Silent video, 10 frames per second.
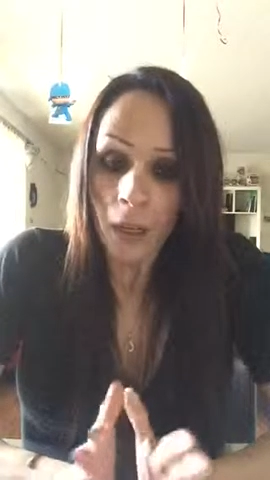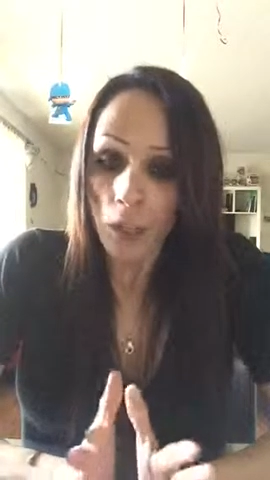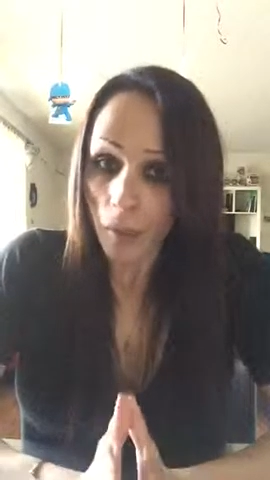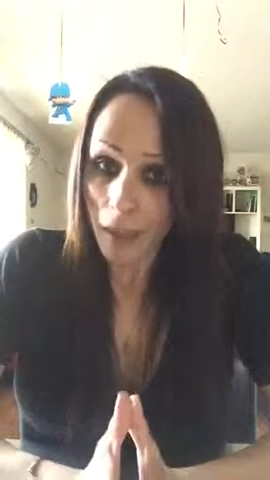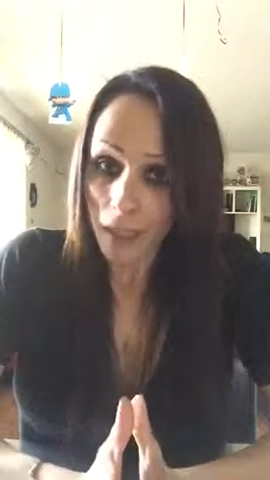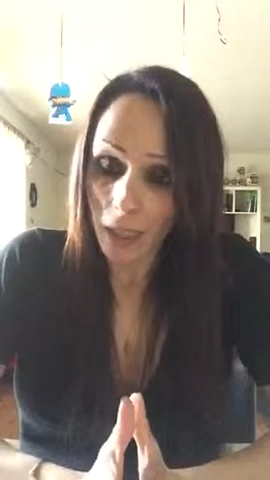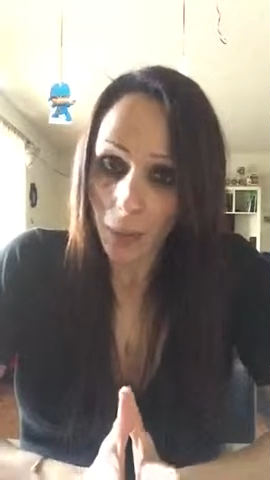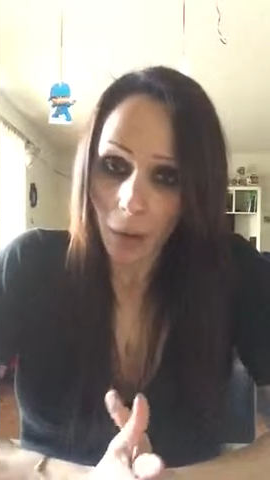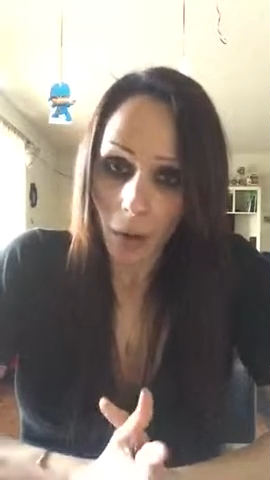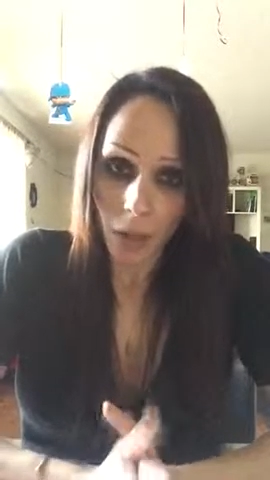So basically
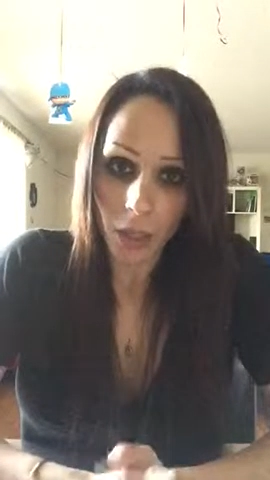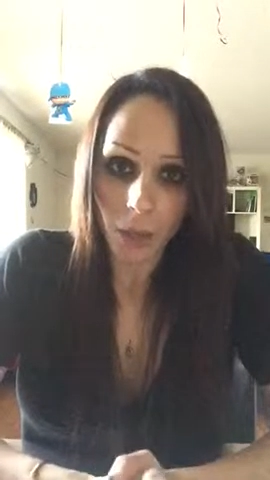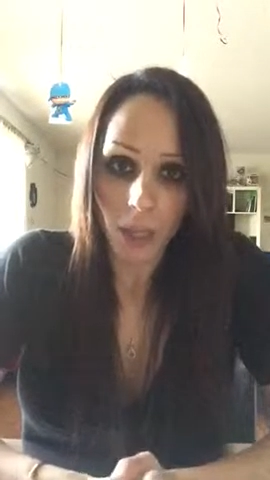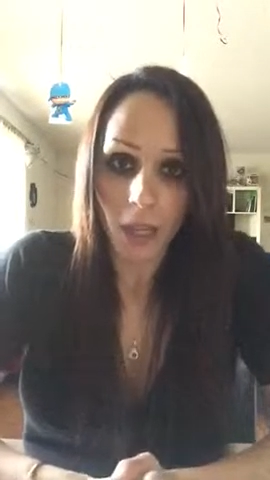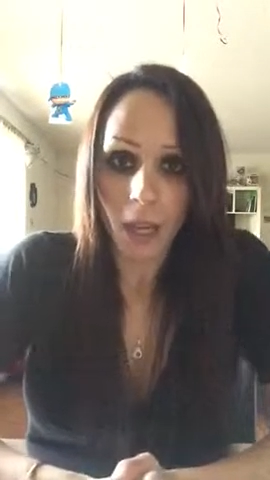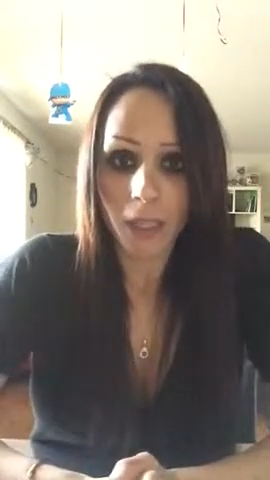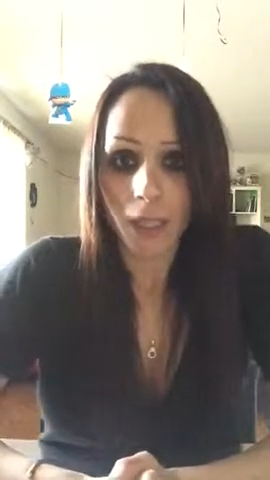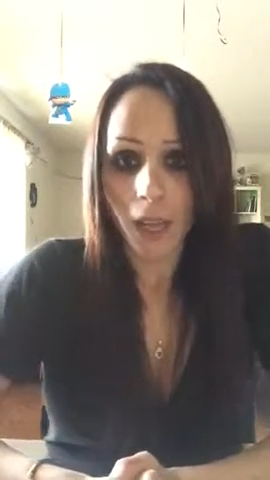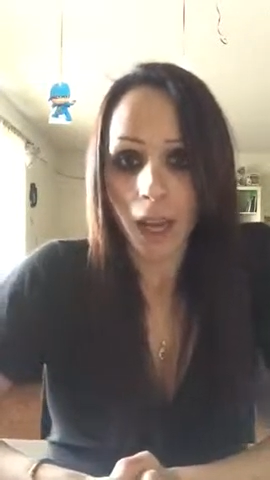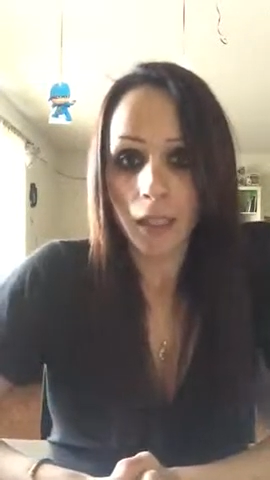what I'm arguing
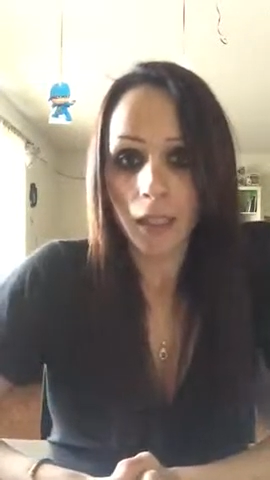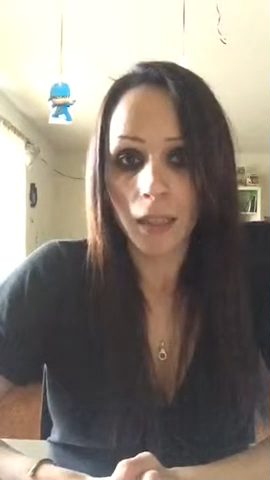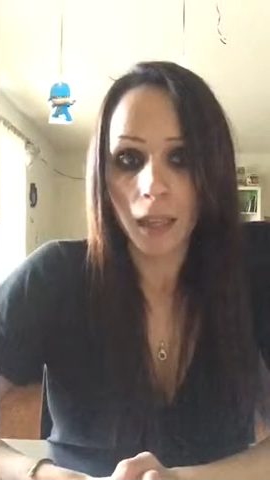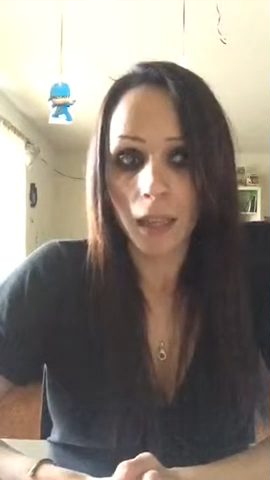is that